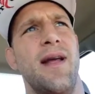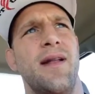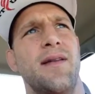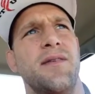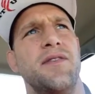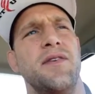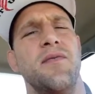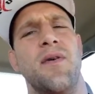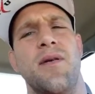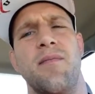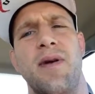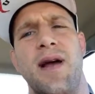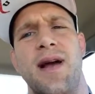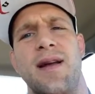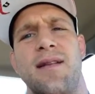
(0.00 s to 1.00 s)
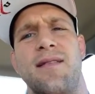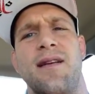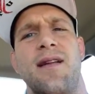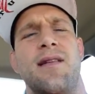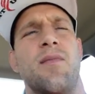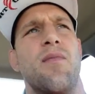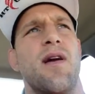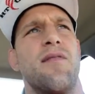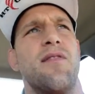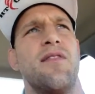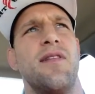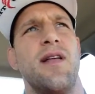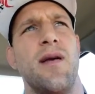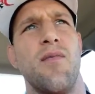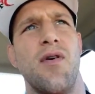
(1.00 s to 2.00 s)
and she went back and sat at the
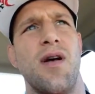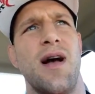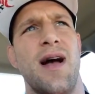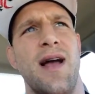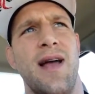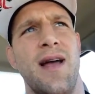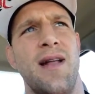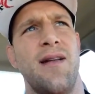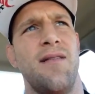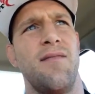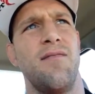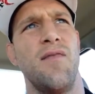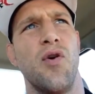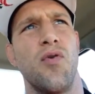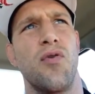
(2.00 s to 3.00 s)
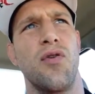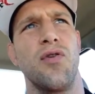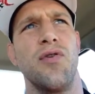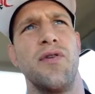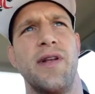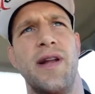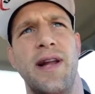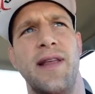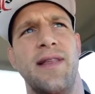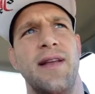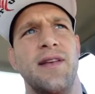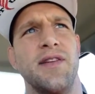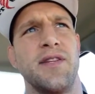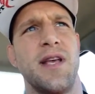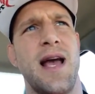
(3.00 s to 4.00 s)
breakfast table. I had no clue that
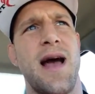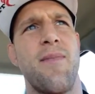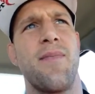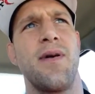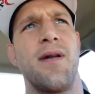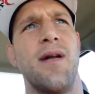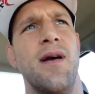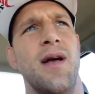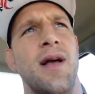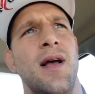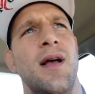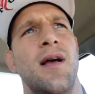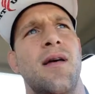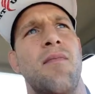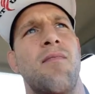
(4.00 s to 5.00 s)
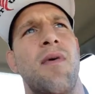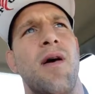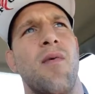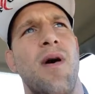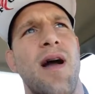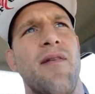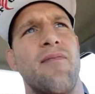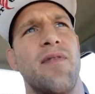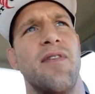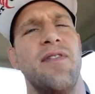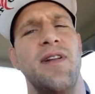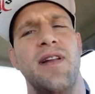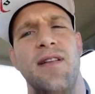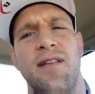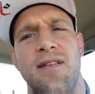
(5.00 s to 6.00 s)
anything just happened. My wife
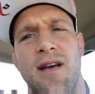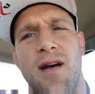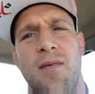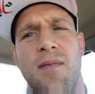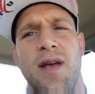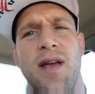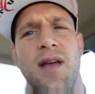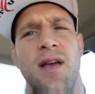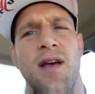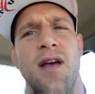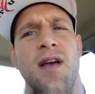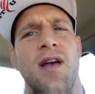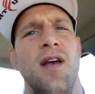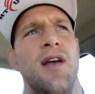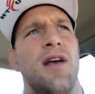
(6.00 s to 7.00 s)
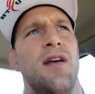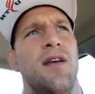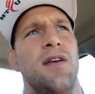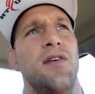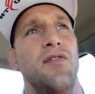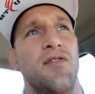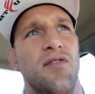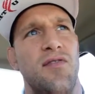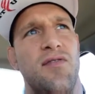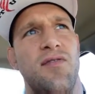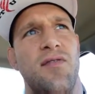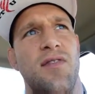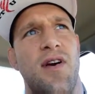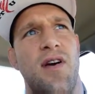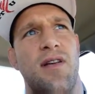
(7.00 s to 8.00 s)
proceeded to tell me, "You
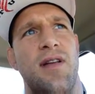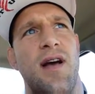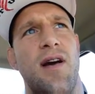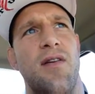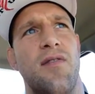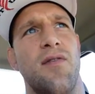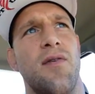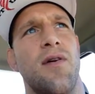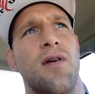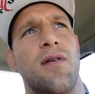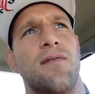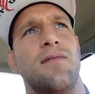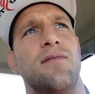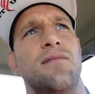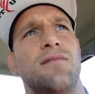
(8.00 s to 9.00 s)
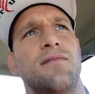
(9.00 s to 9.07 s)
just talked down to her."